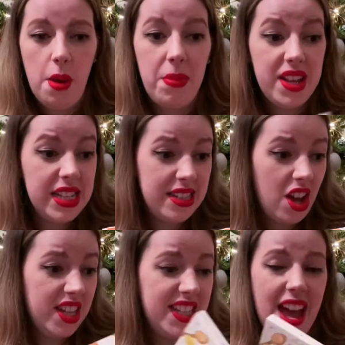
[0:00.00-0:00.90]
but it's
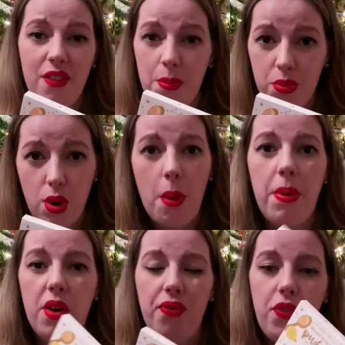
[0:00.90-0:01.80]
nice to have a
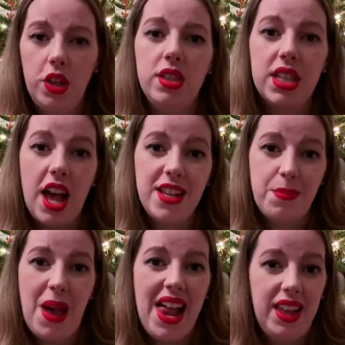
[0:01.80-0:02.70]
proper full-size
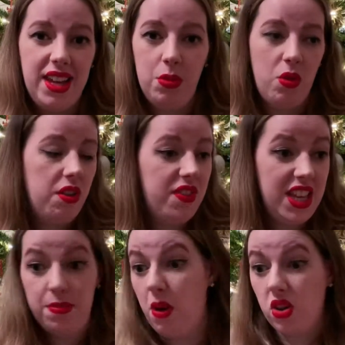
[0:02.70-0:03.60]
palette in one of
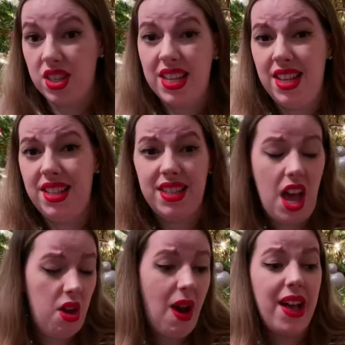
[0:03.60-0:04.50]
these boxes, so
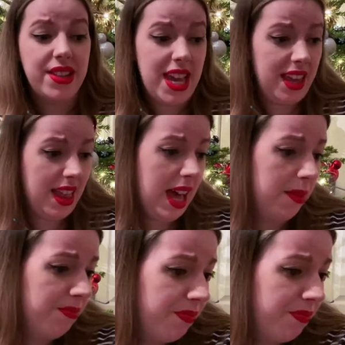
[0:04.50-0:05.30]
I'll take that.